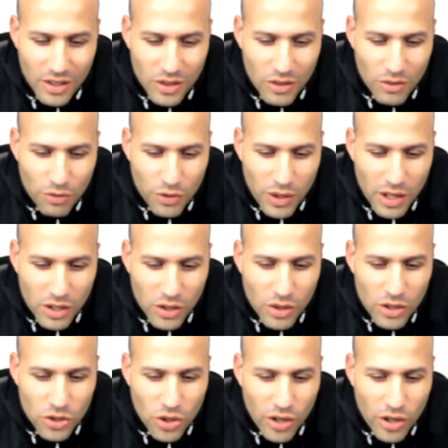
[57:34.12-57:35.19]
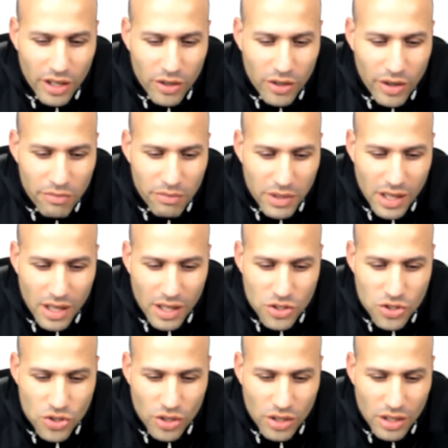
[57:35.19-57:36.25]
throughout your entire Krav Maga
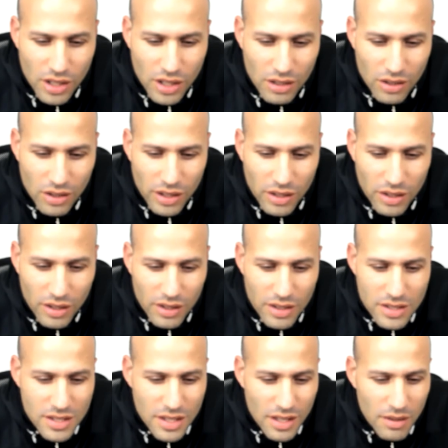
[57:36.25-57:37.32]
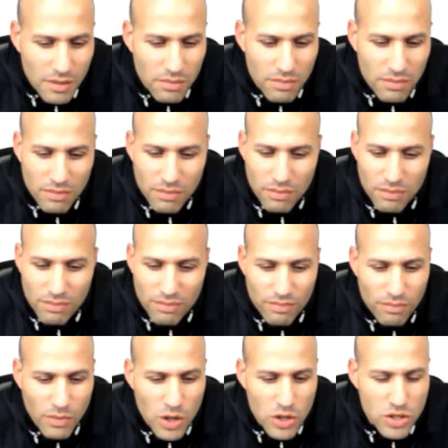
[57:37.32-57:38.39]
journey, like, is there
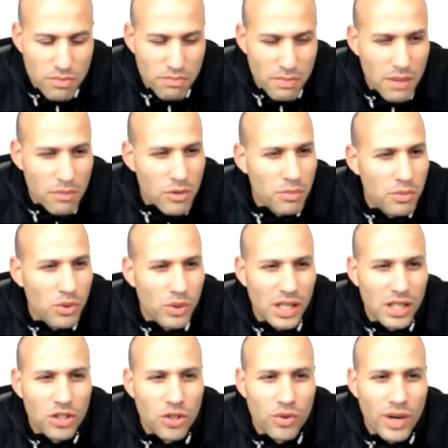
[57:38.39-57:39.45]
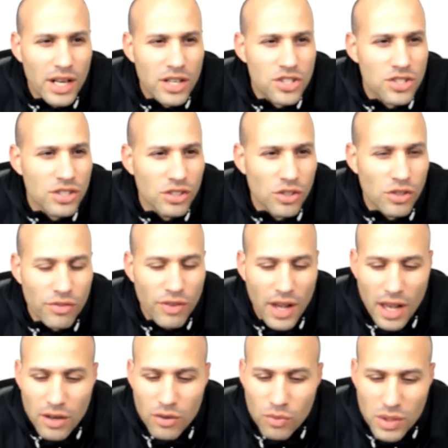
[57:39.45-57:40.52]
most memorable interaction you've
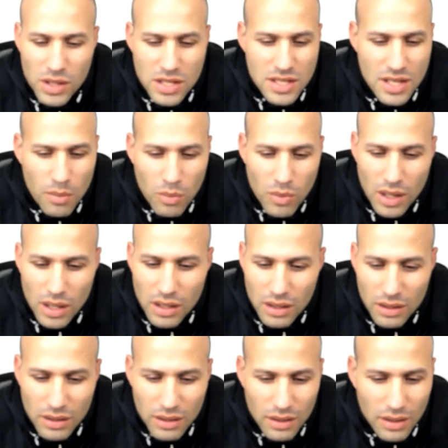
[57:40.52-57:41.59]
had with someone,